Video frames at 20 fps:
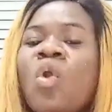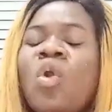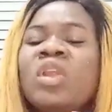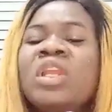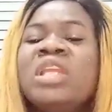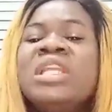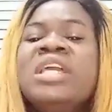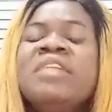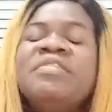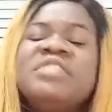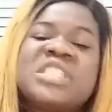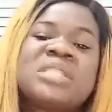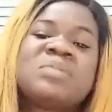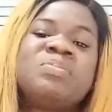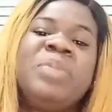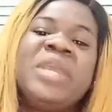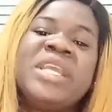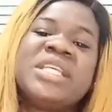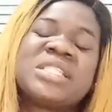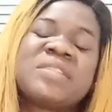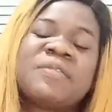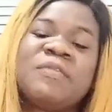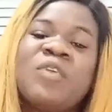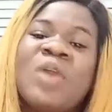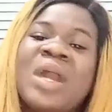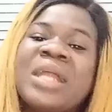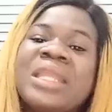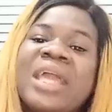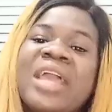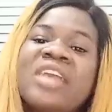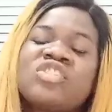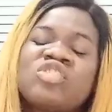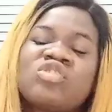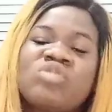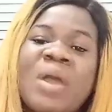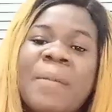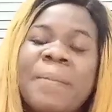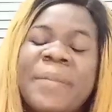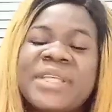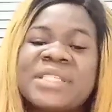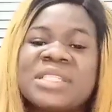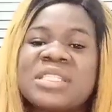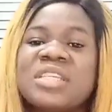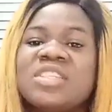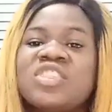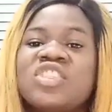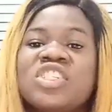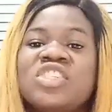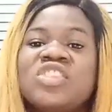leave space for an extra person.